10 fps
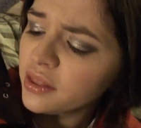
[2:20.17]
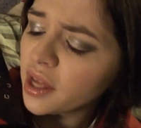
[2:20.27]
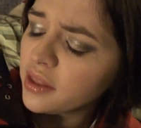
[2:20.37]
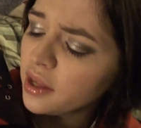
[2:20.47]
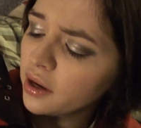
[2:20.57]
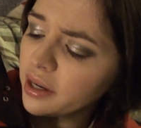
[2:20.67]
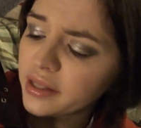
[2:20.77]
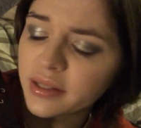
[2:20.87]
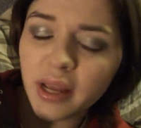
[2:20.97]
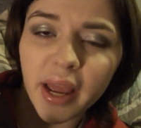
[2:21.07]
Then there
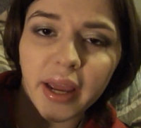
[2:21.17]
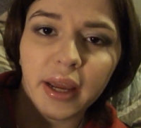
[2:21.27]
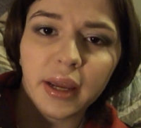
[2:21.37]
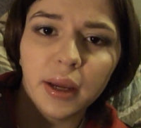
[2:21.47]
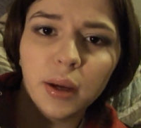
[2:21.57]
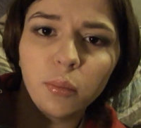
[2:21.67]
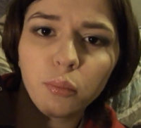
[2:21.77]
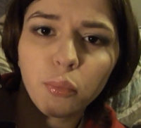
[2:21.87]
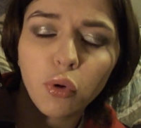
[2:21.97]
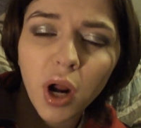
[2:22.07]
is a
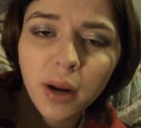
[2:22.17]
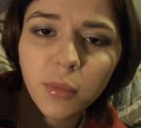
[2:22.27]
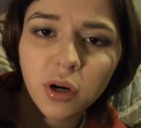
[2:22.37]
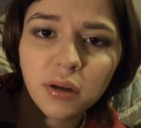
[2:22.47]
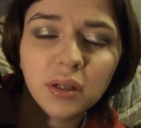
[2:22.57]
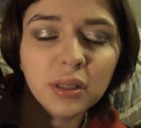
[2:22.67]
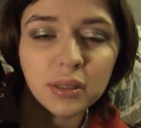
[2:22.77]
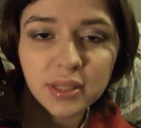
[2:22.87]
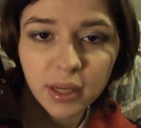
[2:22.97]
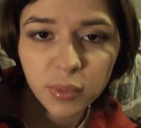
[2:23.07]
primer, a
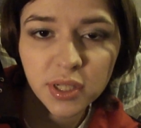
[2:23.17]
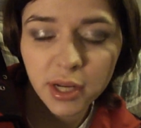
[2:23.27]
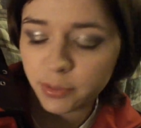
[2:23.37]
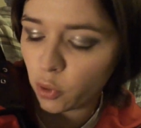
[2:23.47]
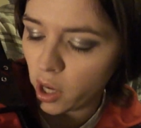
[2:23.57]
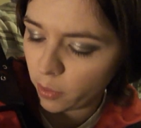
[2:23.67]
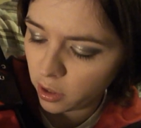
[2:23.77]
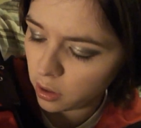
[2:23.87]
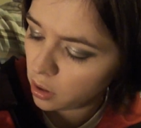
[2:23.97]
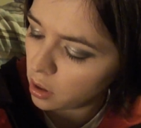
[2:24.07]
little sample size primer.
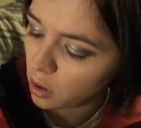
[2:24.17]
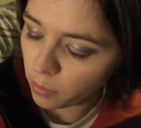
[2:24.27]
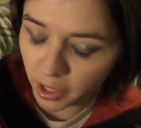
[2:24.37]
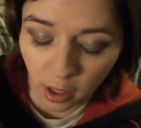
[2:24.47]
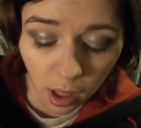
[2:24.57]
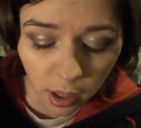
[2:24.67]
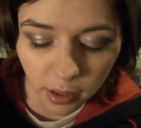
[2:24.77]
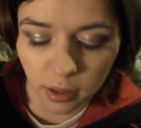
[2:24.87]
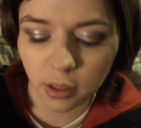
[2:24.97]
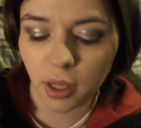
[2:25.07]
Oh my
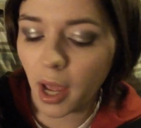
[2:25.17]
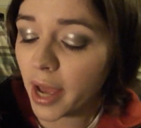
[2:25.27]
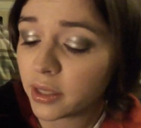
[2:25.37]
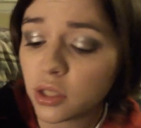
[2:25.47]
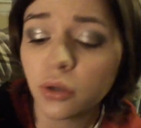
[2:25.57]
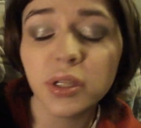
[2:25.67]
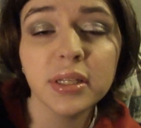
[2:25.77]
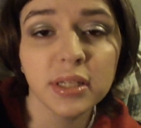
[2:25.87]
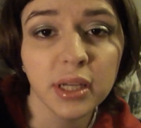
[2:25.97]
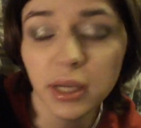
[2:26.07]
god. As you
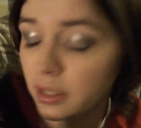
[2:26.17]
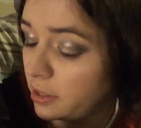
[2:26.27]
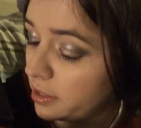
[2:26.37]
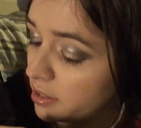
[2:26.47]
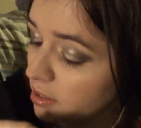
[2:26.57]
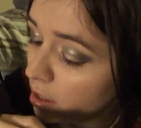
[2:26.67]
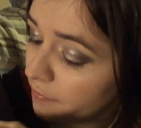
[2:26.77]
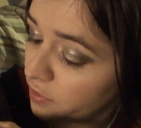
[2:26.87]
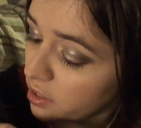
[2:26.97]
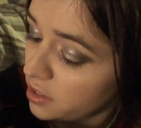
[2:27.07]
can see, this
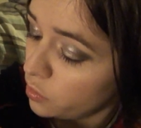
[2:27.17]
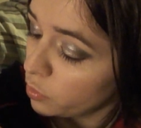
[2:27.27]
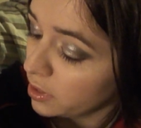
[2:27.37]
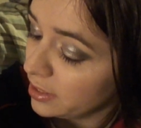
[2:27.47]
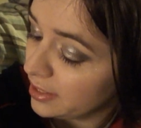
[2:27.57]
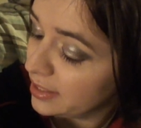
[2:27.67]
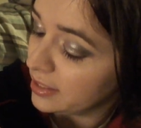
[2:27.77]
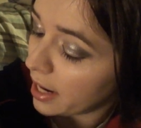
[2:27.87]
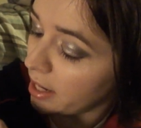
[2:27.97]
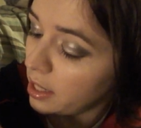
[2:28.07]
stuff doesn't really
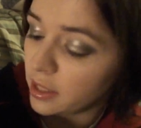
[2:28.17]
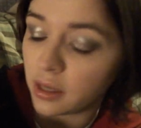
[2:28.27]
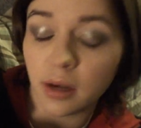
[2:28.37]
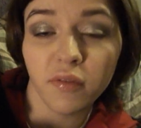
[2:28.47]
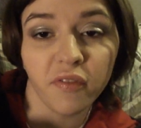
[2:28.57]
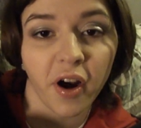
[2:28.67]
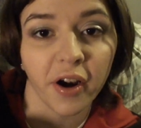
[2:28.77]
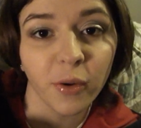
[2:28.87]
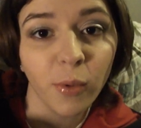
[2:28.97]
stay in very